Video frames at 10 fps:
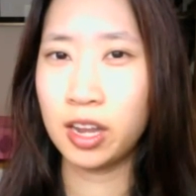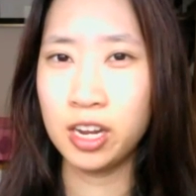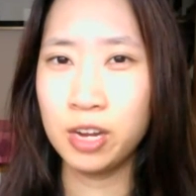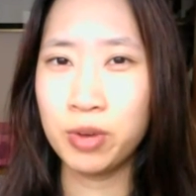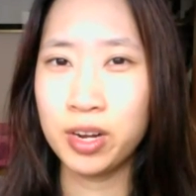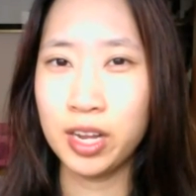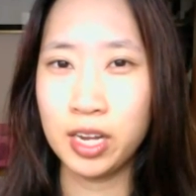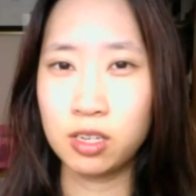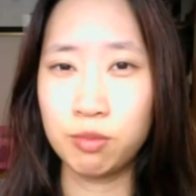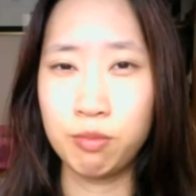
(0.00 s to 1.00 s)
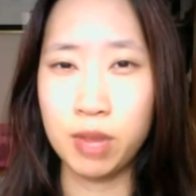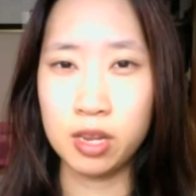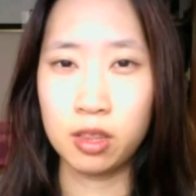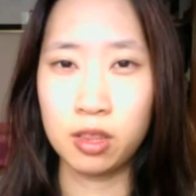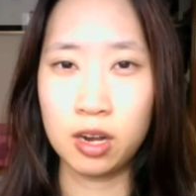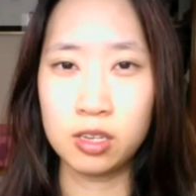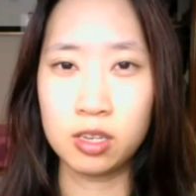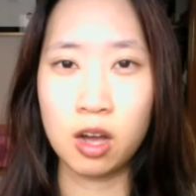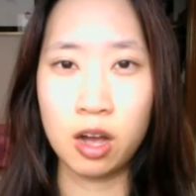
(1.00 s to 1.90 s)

anyone eat meat that is